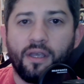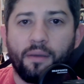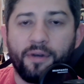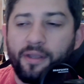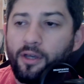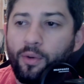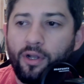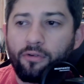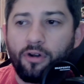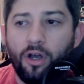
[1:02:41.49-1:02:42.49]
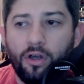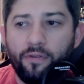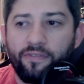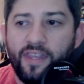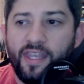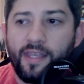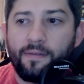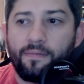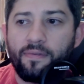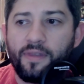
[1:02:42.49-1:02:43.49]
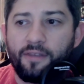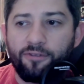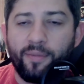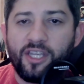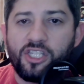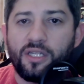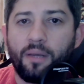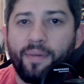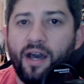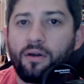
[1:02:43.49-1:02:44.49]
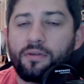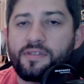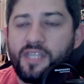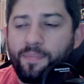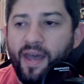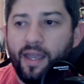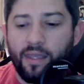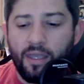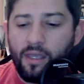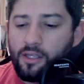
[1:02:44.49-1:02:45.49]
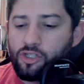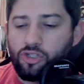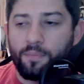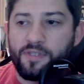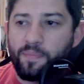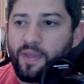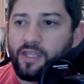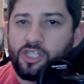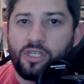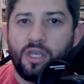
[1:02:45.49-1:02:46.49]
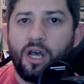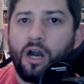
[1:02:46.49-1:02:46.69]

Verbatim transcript: I'm going to go in over all of the, the information about C PAC, Trump's speech.